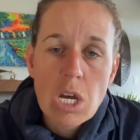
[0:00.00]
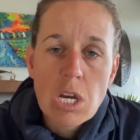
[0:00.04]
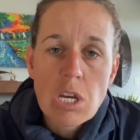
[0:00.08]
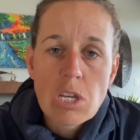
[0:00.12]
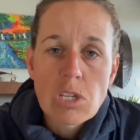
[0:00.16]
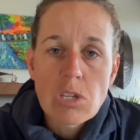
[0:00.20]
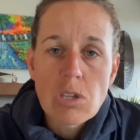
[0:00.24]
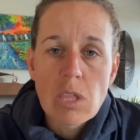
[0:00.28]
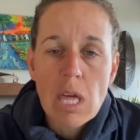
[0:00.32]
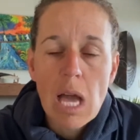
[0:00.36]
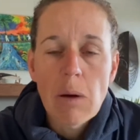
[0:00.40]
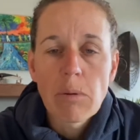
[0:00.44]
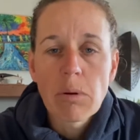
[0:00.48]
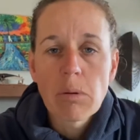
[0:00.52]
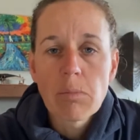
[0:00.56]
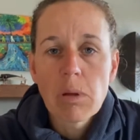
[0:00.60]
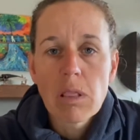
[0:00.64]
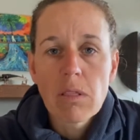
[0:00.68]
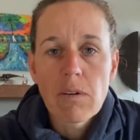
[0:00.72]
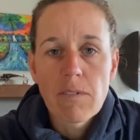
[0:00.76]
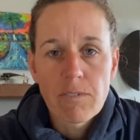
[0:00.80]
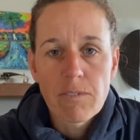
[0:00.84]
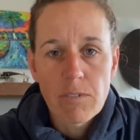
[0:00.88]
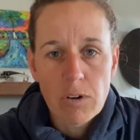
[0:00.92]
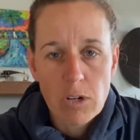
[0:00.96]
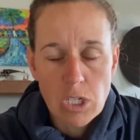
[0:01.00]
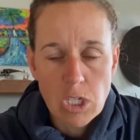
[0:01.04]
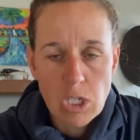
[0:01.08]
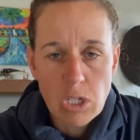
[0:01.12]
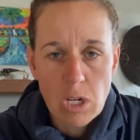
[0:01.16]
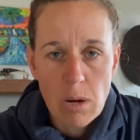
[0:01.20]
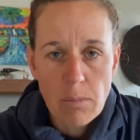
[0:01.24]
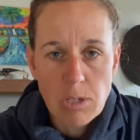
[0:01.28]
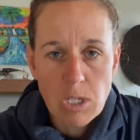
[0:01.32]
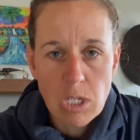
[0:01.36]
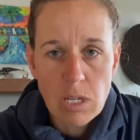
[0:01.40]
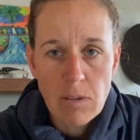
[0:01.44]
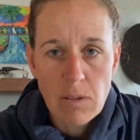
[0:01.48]
So that would be the first
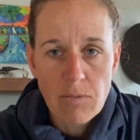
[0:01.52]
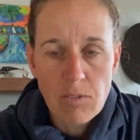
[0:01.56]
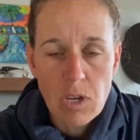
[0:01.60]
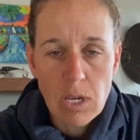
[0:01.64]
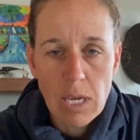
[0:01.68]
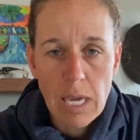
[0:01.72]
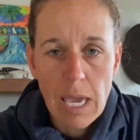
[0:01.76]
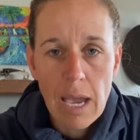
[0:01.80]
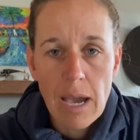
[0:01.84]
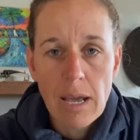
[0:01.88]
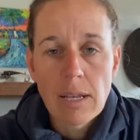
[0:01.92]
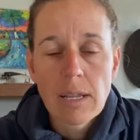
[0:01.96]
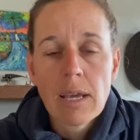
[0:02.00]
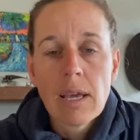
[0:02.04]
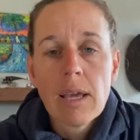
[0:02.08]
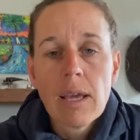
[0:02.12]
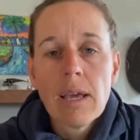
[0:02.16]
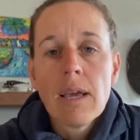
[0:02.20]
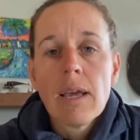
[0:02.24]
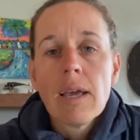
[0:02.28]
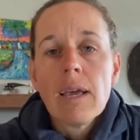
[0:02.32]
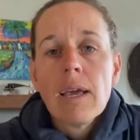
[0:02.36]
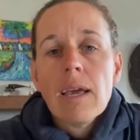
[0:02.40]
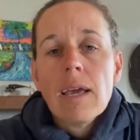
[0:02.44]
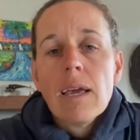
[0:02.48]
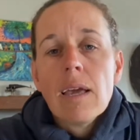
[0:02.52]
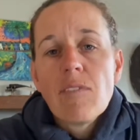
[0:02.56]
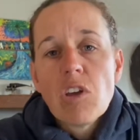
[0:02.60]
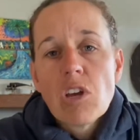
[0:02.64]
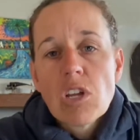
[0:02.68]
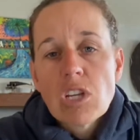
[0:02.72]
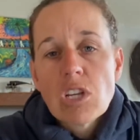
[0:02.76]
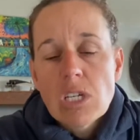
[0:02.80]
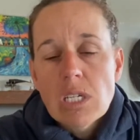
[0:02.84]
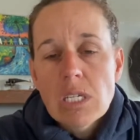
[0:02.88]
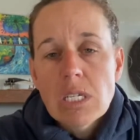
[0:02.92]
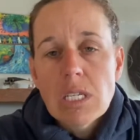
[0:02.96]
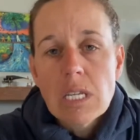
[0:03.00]
option if you can. If you
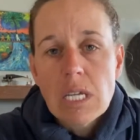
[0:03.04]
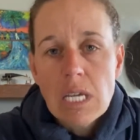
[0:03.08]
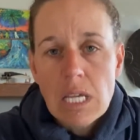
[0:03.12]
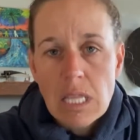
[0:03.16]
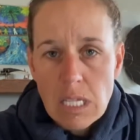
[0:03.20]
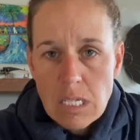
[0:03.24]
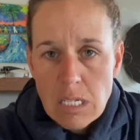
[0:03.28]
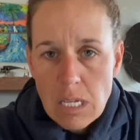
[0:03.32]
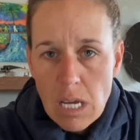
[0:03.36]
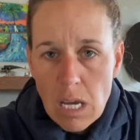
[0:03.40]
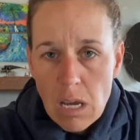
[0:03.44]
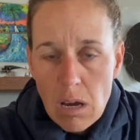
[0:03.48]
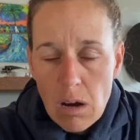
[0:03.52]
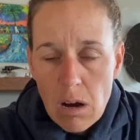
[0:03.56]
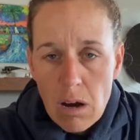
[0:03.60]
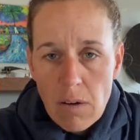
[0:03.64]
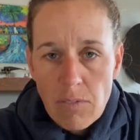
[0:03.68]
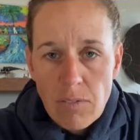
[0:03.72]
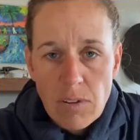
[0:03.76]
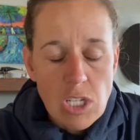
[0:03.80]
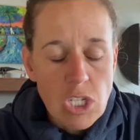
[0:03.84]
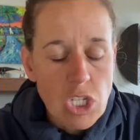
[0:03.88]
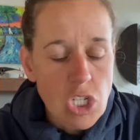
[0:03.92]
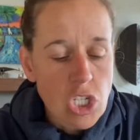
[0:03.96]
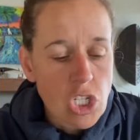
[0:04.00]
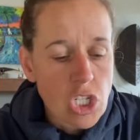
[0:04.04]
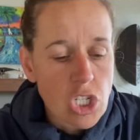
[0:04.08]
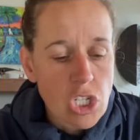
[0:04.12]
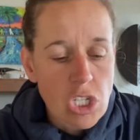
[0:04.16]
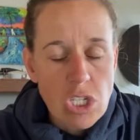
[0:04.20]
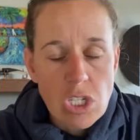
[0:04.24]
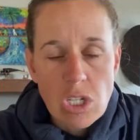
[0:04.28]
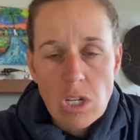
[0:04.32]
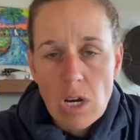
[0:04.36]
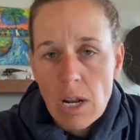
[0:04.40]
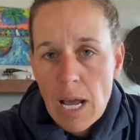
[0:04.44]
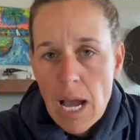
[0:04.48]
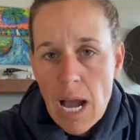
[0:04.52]
just need the day off and it's just
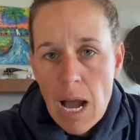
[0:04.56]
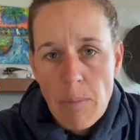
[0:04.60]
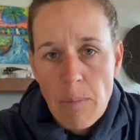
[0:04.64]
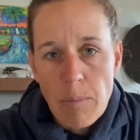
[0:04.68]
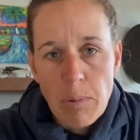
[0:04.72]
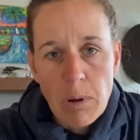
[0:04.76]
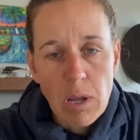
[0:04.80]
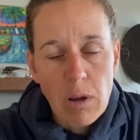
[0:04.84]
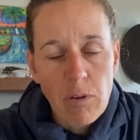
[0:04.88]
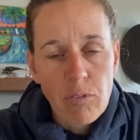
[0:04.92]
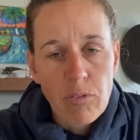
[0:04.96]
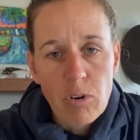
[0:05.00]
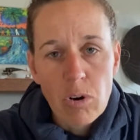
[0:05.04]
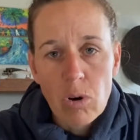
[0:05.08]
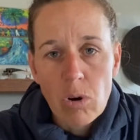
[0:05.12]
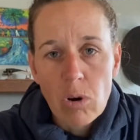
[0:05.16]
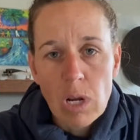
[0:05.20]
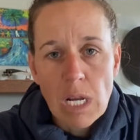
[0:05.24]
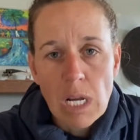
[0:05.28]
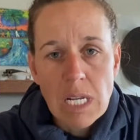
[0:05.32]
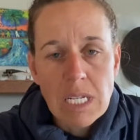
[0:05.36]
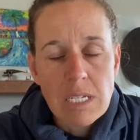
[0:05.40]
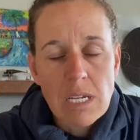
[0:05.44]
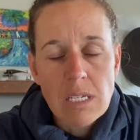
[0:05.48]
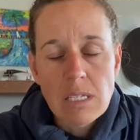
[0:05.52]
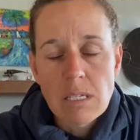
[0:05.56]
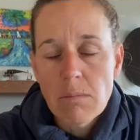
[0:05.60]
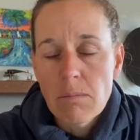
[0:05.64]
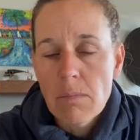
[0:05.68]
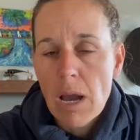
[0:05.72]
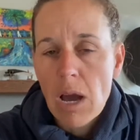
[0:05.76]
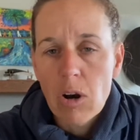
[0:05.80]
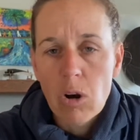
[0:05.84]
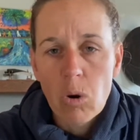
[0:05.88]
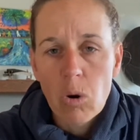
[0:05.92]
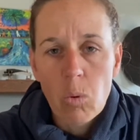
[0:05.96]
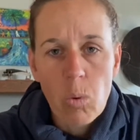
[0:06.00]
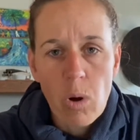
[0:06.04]
not happening it doesn't
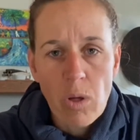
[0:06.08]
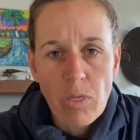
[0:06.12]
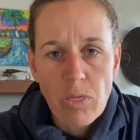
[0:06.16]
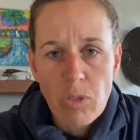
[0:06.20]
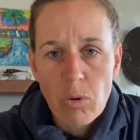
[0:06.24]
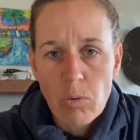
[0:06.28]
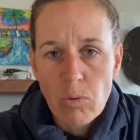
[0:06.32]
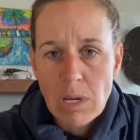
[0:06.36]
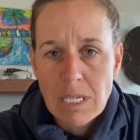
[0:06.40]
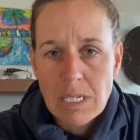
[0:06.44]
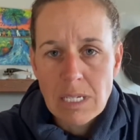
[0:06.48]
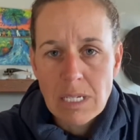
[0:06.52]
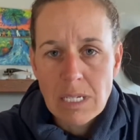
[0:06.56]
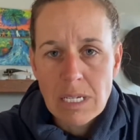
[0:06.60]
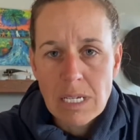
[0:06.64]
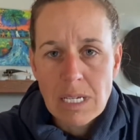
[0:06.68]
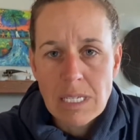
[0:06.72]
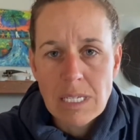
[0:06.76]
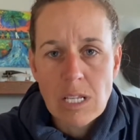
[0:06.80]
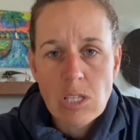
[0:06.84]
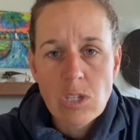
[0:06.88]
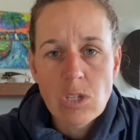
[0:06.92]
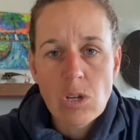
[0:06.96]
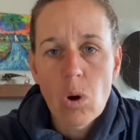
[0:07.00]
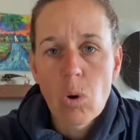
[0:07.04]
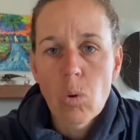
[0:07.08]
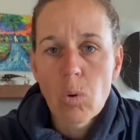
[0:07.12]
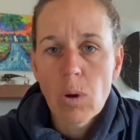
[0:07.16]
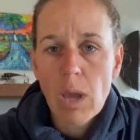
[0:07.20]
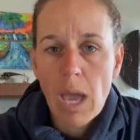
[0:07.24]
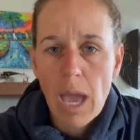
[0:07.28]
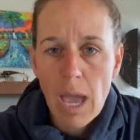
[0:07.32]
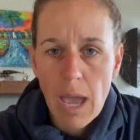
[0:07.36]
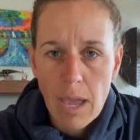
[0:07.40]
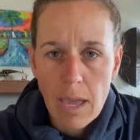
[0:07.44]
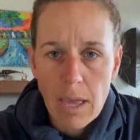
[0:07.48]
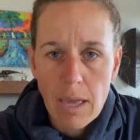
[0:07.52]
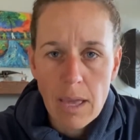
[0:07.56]
matter what the reason is, it's
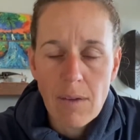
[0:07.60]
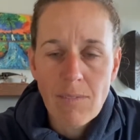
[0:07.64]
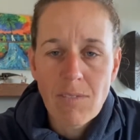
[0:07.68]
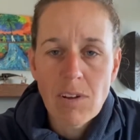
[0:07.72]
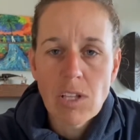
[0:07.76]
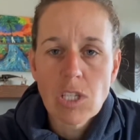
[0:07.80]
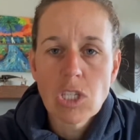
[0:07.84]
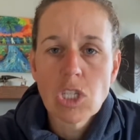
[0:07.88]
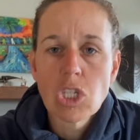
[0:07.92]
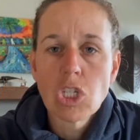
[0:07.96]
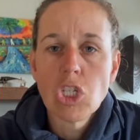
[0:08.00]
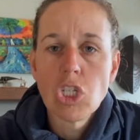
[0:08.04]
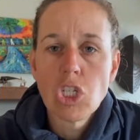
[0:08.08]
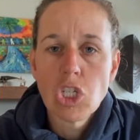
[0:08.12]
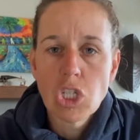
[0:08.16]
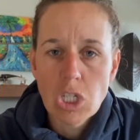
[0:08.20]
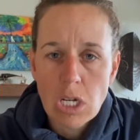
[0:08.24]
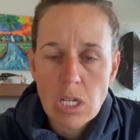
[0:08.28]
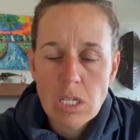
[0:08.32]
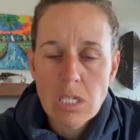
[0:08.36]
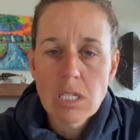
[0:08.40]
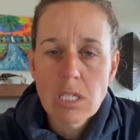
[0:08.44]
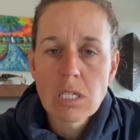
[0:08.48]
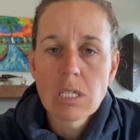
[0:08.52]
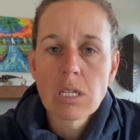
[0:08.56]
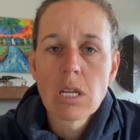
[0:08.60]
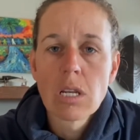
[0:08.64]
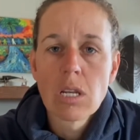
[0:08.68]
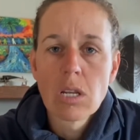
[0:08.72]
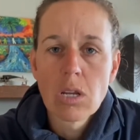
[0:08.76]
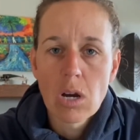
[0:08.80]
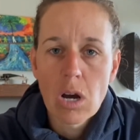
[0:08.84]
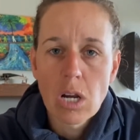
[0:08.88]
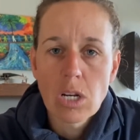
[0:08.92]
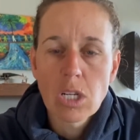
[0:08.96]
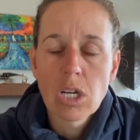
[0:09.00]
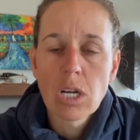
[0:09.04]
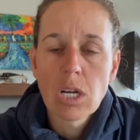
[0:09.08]
okay. If it's just
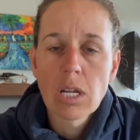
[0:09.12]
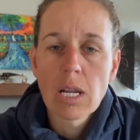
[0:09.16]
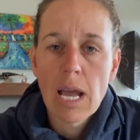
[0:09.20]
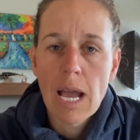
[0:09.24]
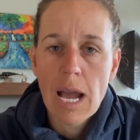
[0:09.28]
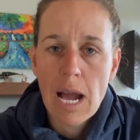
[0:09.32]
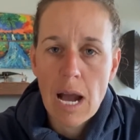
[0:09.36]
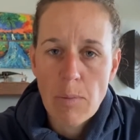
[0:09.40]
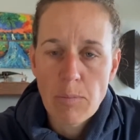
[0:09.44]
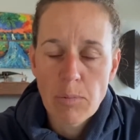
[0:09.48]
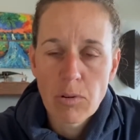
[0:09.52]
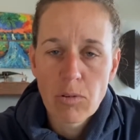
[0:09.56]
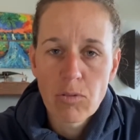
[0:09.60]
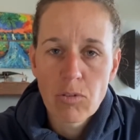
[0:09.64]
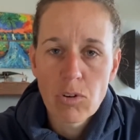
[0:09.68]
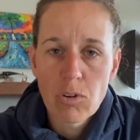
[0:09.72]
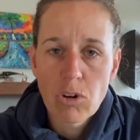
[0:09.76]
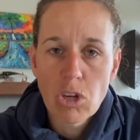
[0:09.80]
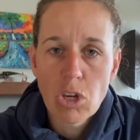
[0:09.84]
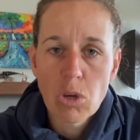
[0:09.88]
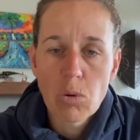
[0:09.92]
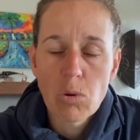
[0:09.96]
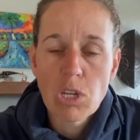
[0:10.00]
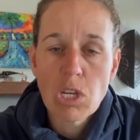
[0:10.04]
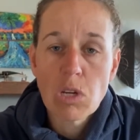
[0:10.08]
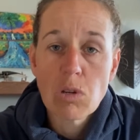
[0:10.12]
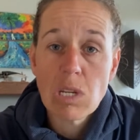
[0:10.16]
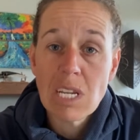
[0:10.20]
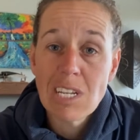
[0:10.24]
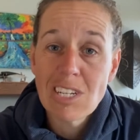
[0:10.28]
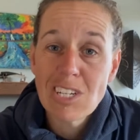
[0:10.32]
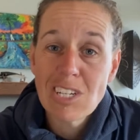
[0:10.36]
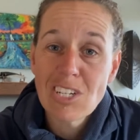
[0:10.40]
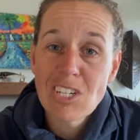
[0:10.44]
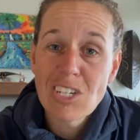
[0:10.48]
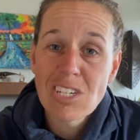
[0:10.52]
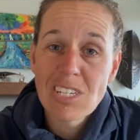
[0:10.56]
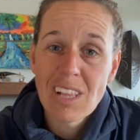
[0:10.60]
not gonna happen for you and you need
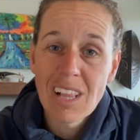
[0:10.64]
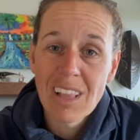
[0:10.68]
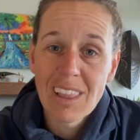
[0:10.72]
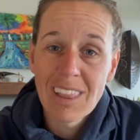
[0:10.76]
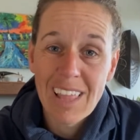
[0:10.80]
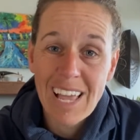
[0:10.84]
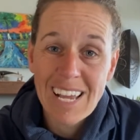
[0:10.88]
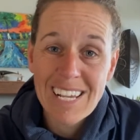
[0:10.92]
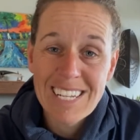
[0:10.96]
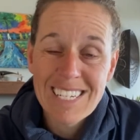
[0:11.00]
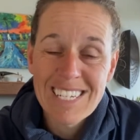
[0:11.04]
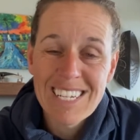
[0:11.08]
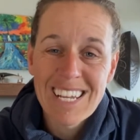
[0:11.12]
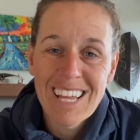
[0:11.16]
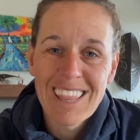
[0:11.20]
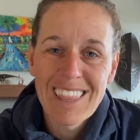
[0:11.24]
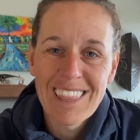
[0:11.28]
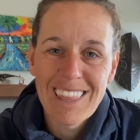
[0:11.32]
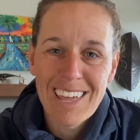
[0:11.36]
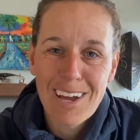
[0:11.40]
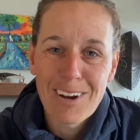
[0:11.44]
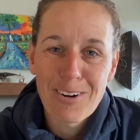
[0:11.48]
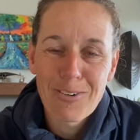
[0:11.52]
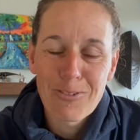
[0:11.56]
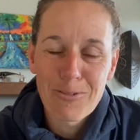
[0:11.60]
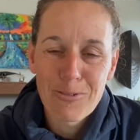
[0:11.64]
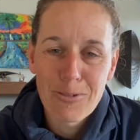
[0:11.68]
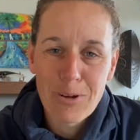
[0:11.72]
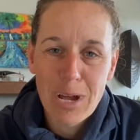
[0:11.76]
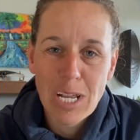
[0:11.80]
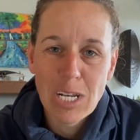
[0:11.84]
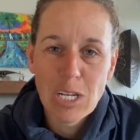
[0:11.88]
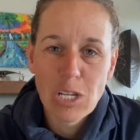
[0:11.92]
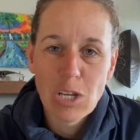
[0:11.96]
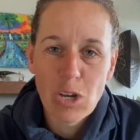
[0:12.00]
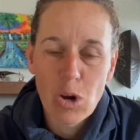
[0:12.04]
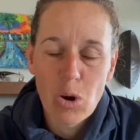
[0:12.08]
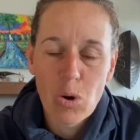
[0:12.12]
to just let that
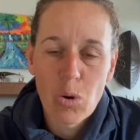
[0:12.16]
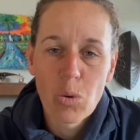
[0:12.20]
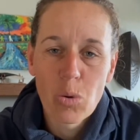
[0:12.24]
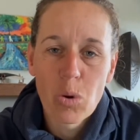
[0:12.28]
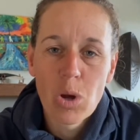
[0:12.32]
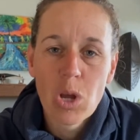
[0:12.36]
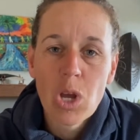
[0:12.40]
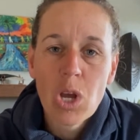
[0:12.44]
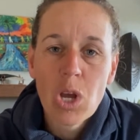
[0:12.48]
run go,